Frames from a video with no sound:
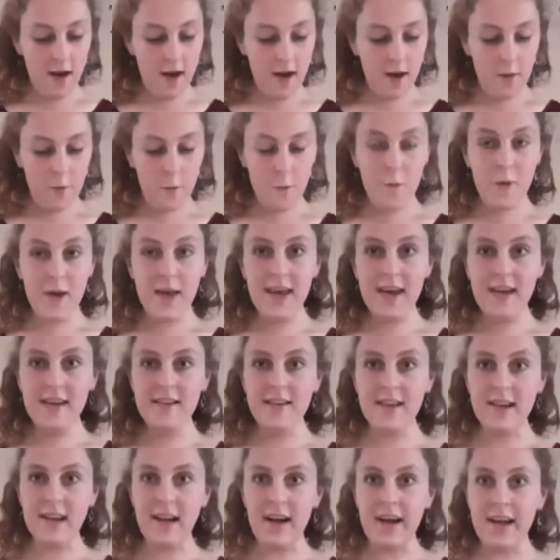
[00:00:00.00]
A
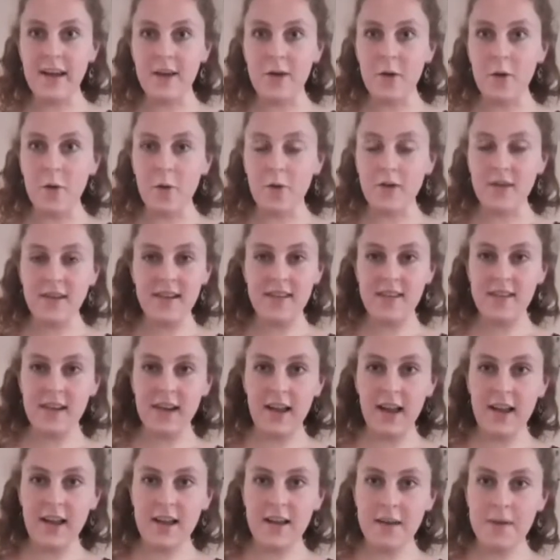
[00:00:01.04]
weird like or
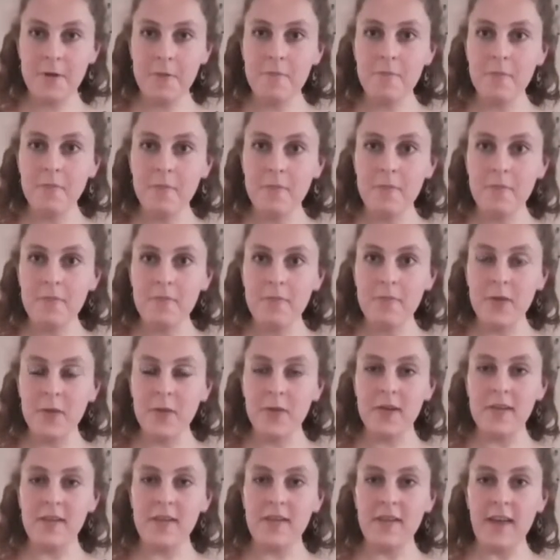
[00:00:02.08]
dislike. You
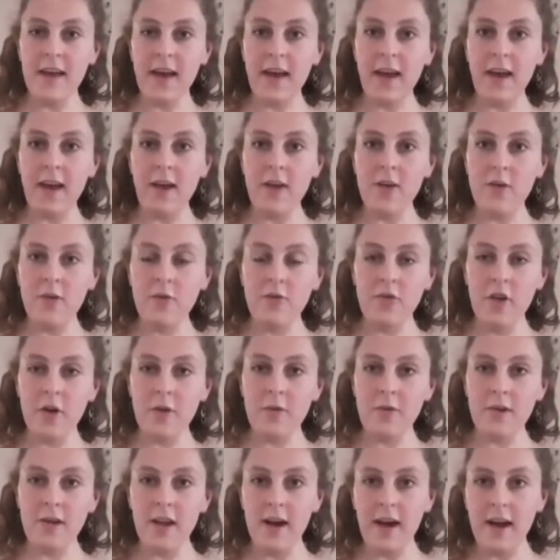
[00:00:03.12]
can say you
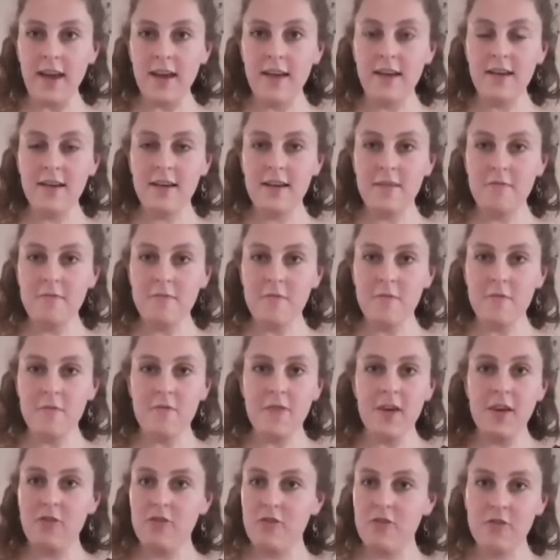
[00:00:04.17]
don't like
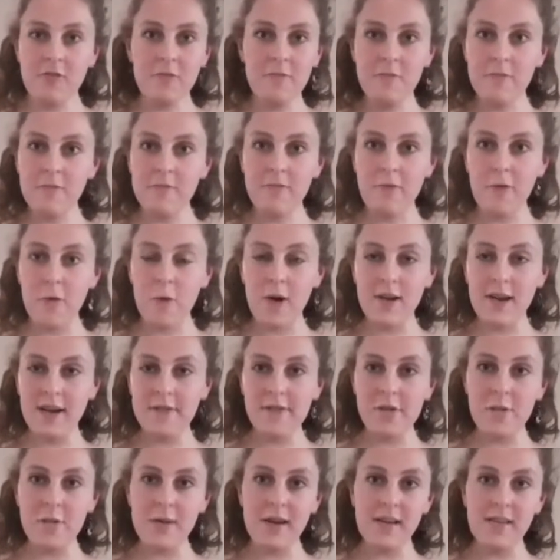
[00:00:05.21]
fish for
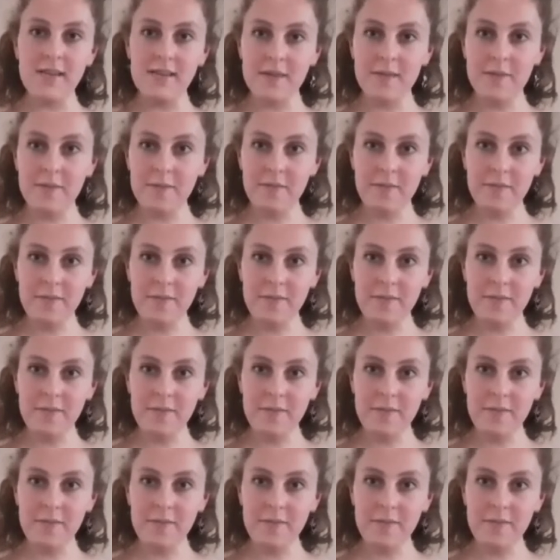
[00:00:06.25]
whatever reason.